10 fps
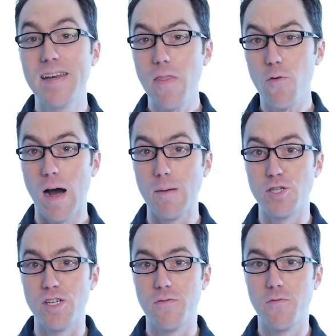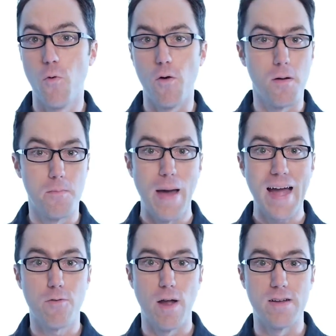Another option for
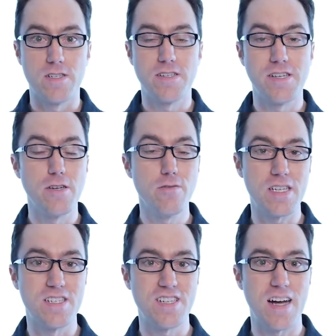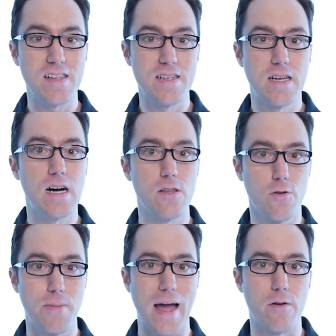backgrounds is to use a solid
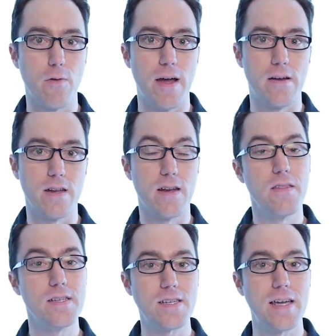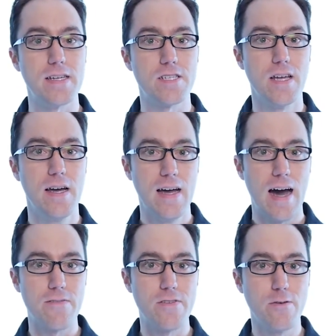color background. And in this case,
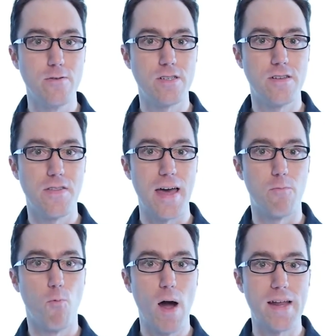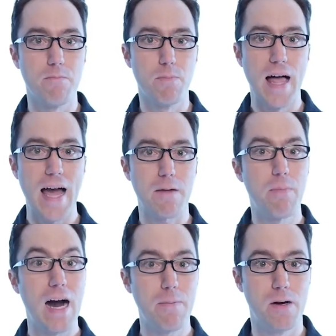I've used that white and black
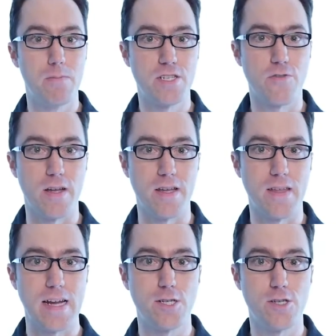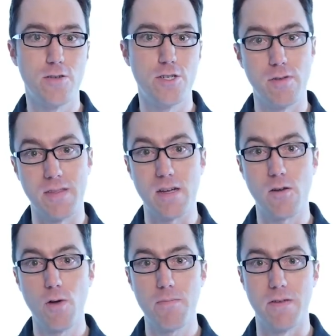pop-up screen that I showed you in the
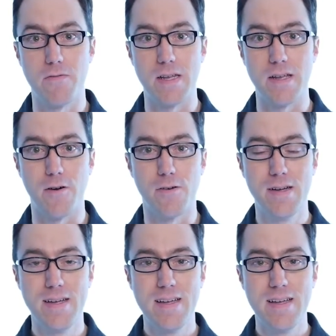equipment video.